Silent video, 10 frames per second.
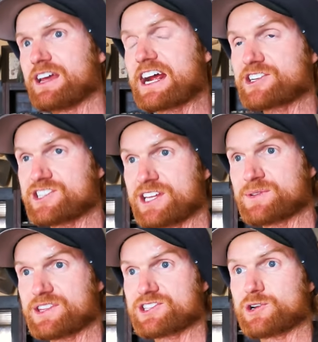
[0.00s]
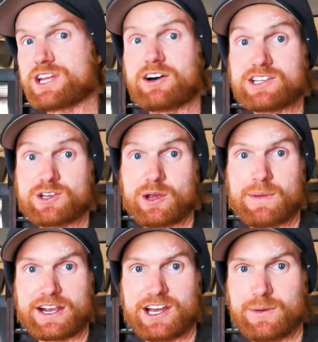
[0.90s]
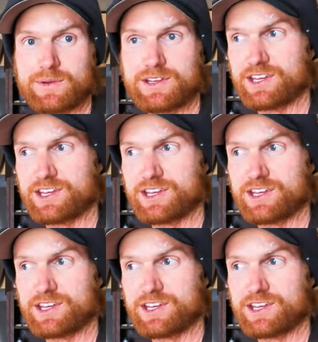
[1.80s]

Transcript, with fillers: it actually seems like this hotel is going back up.